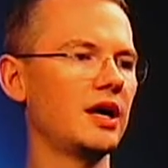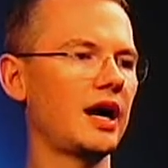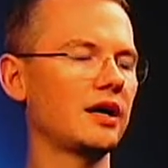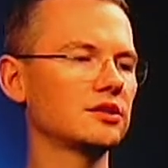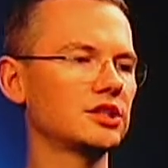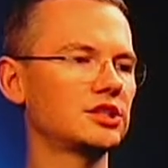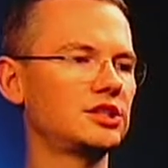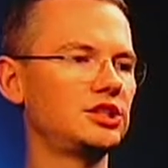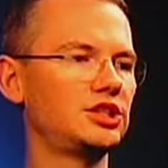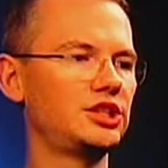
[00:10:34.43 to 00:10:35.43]
I'll just
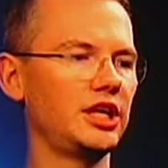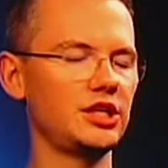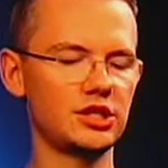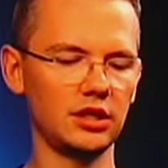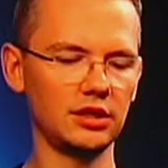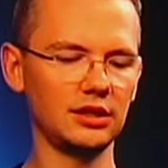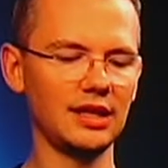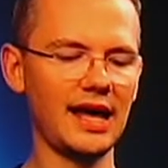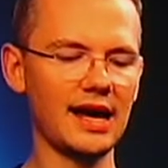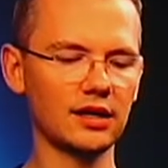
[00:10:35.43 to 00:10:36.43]
change
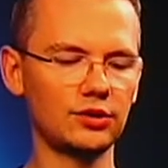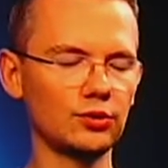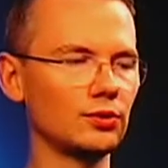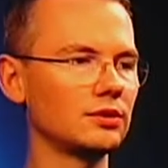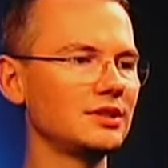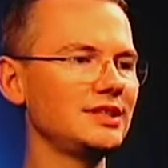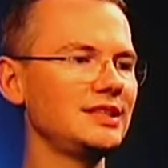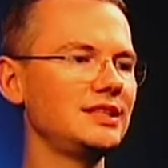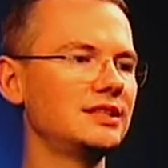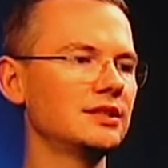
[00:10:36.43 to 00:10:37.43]
lag to
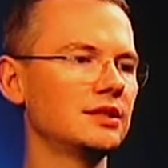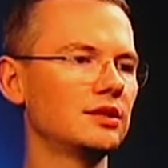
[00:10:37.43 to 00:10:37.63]
lead,